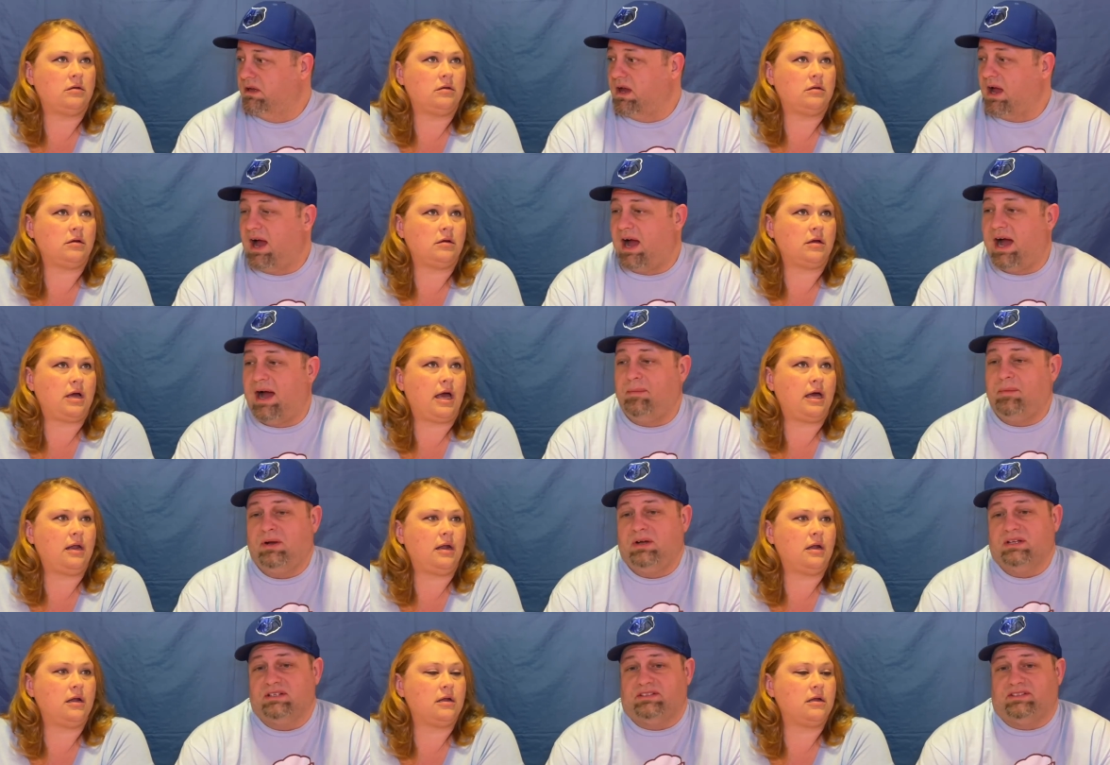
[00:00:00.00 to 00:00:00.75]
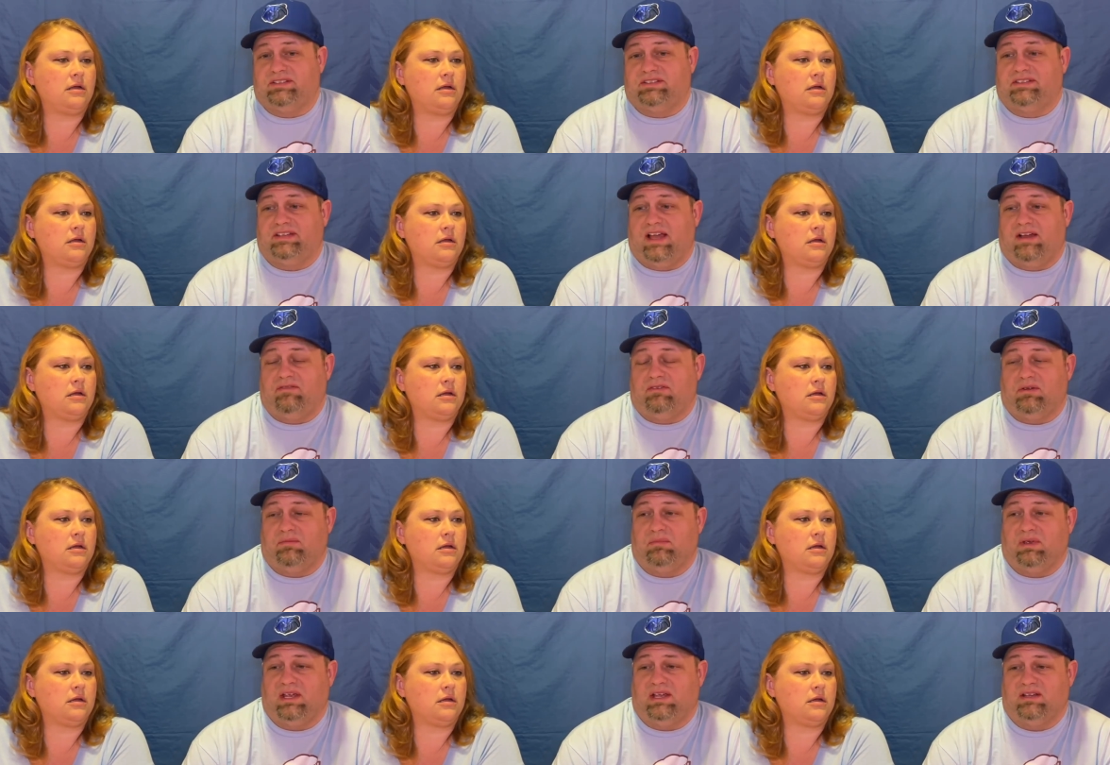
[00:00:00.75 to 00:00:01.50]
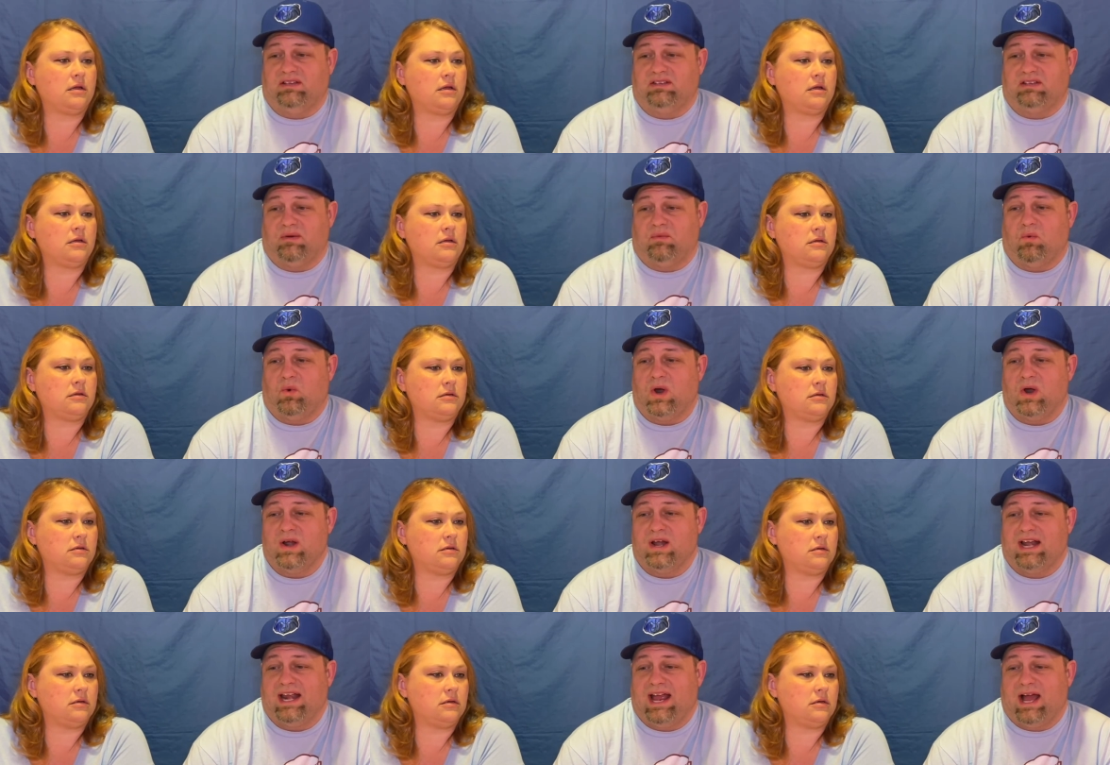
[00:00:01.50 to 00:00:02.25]
Speaker 1: I'm on a seven because I'm
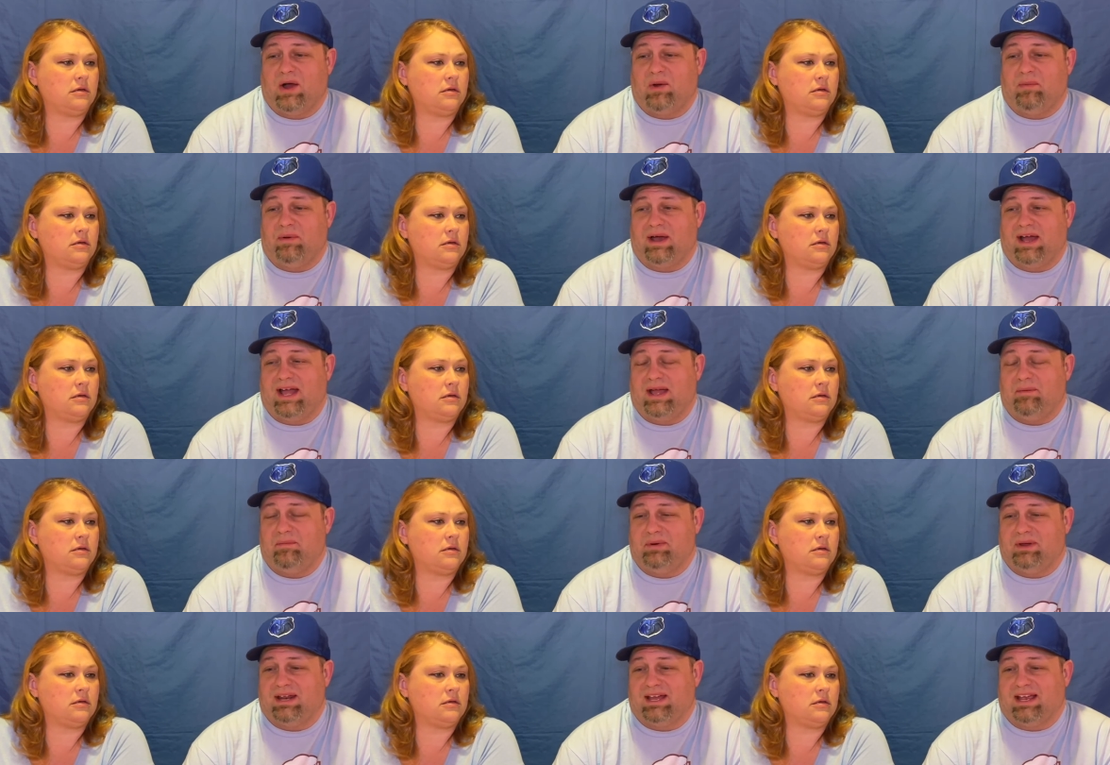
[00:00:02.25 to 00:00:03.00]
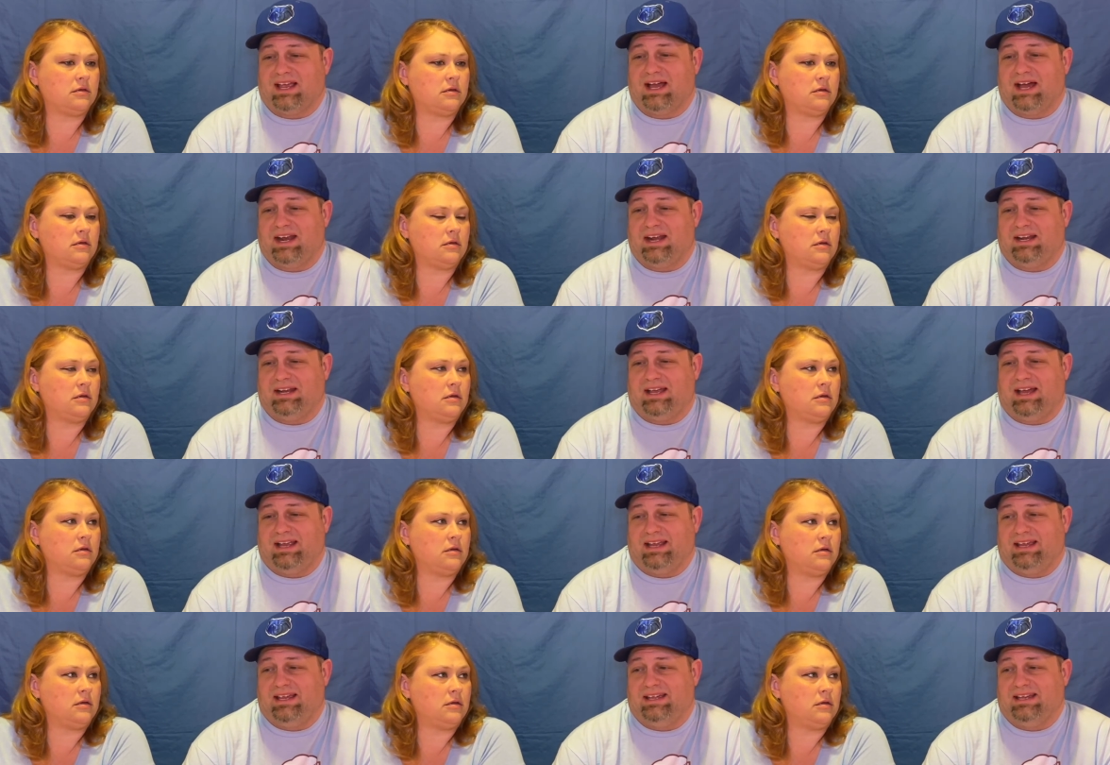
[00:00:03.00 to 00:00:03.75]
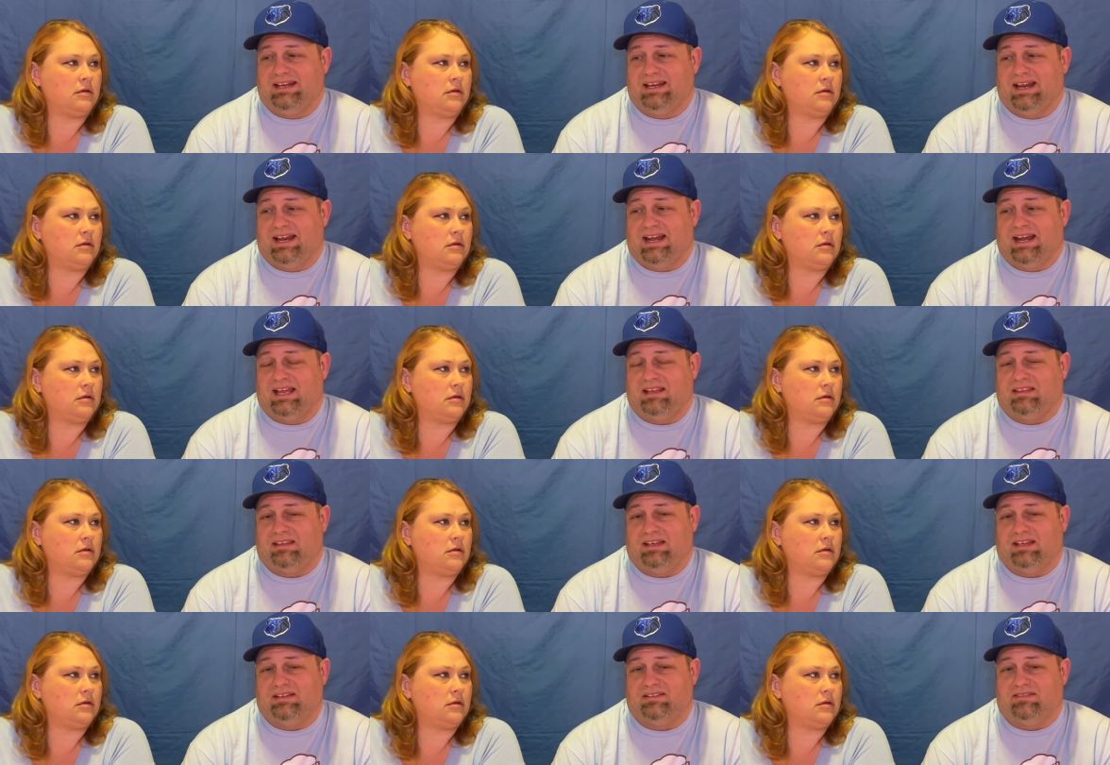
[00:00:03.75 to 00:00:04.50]
weirded out by it, but I kind of like it, and I
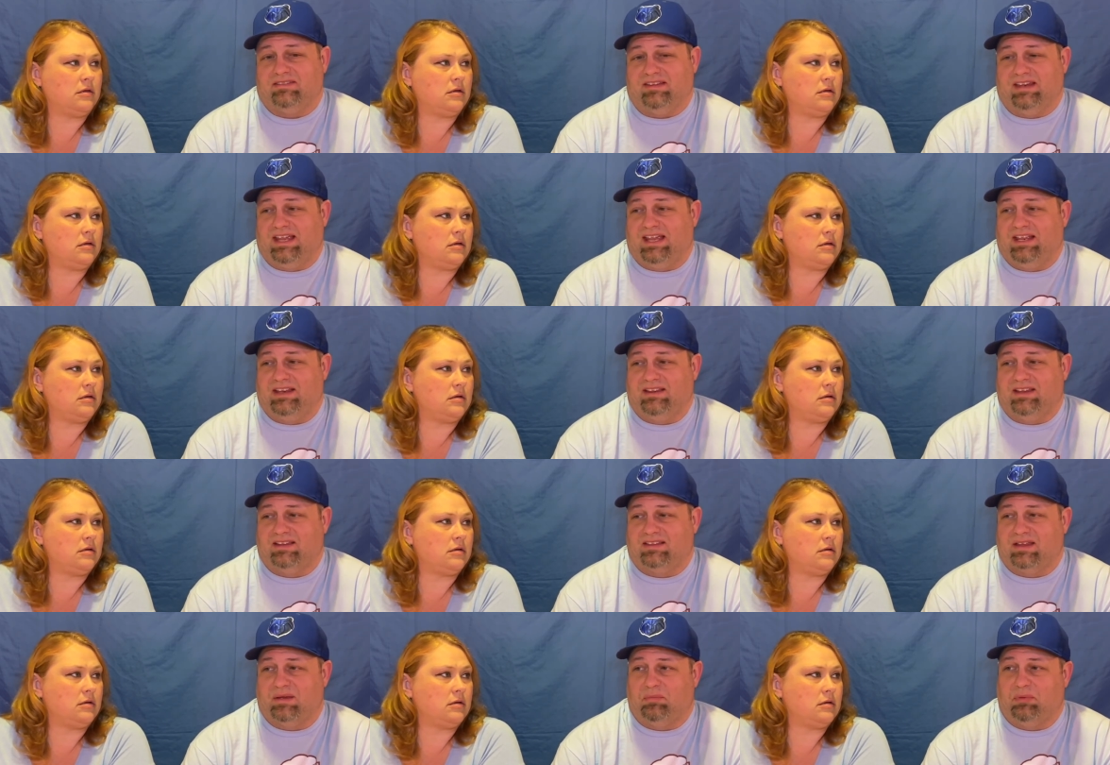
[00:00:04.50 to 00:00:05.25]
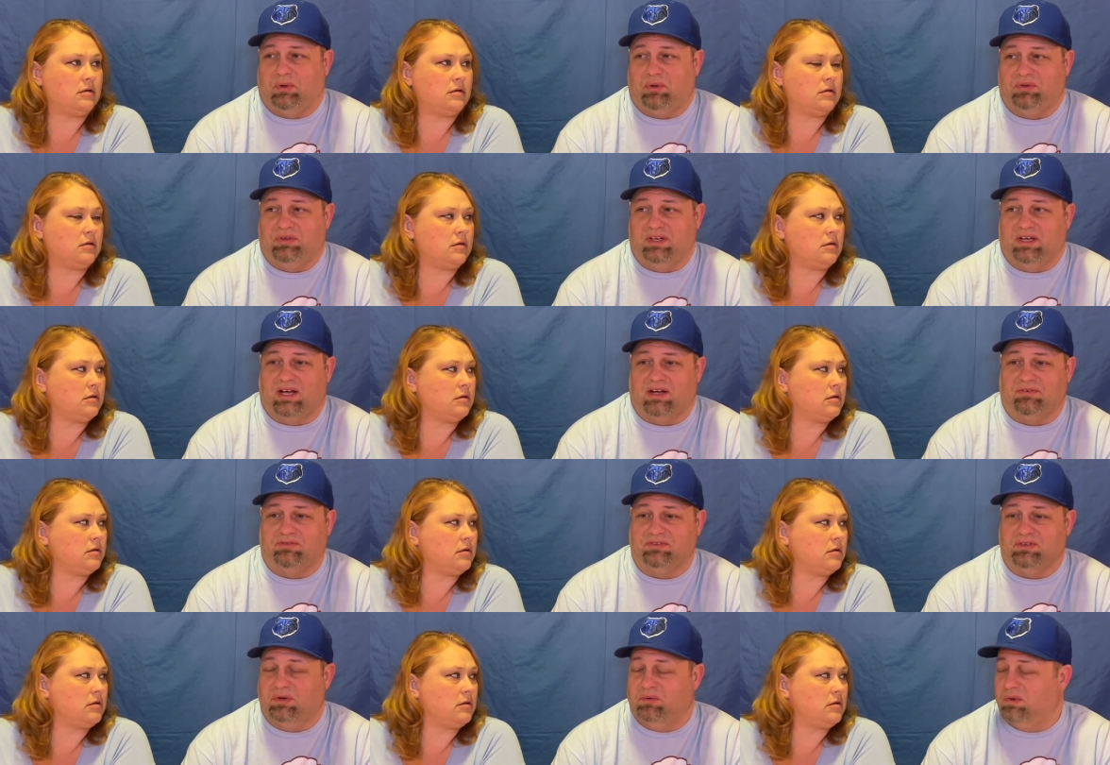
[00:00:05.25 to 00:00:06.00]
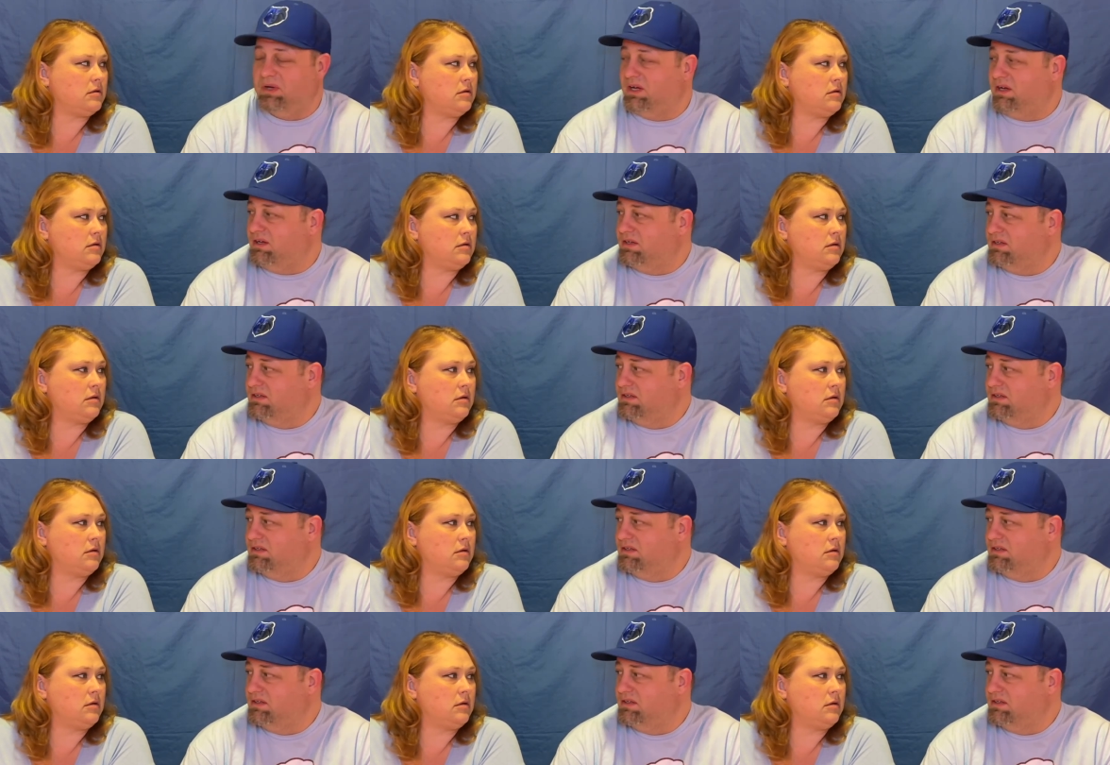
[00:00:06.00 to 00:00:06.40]
think it's neat that they pulled it off so well.